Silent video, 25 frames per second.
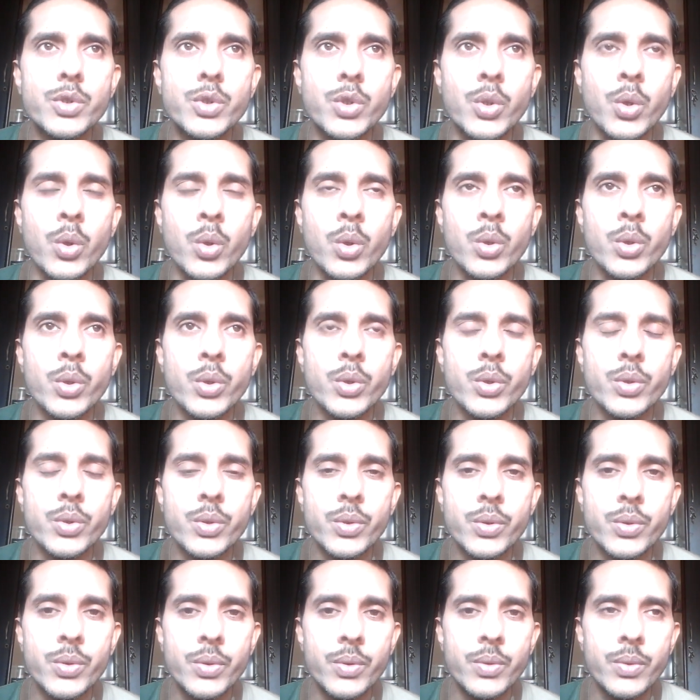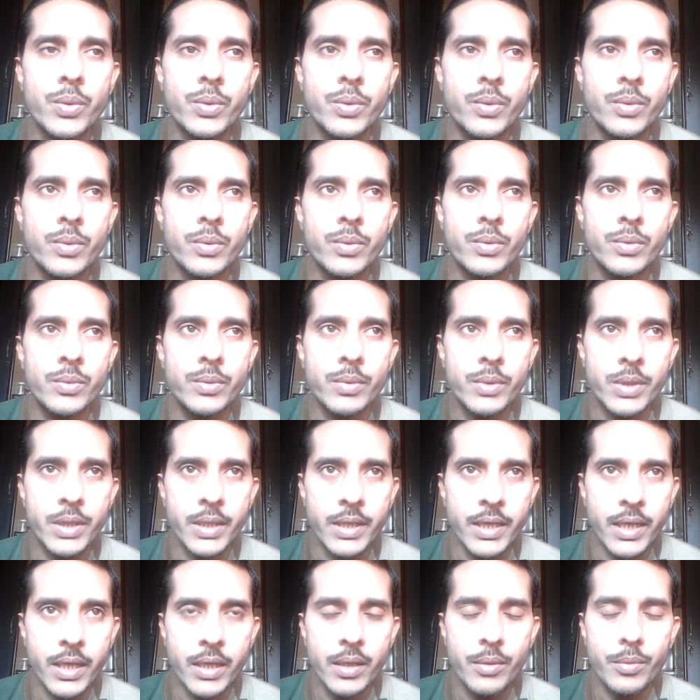throat,
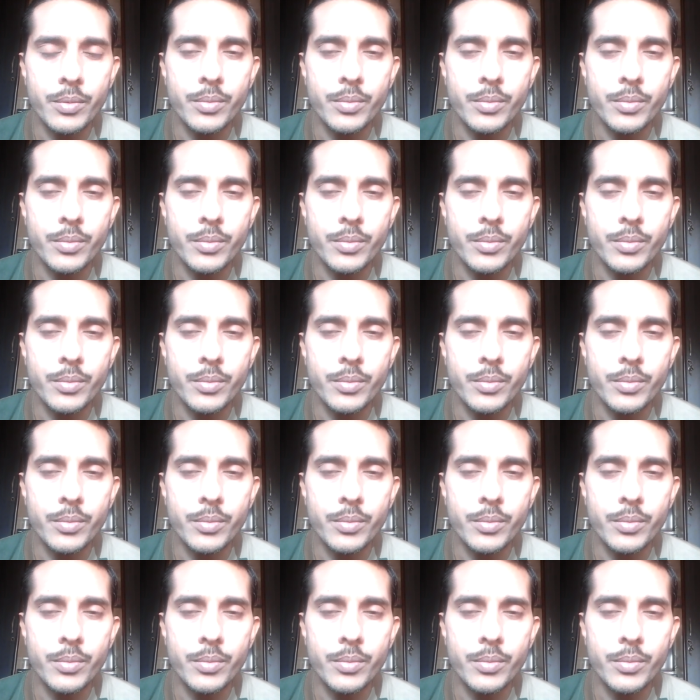it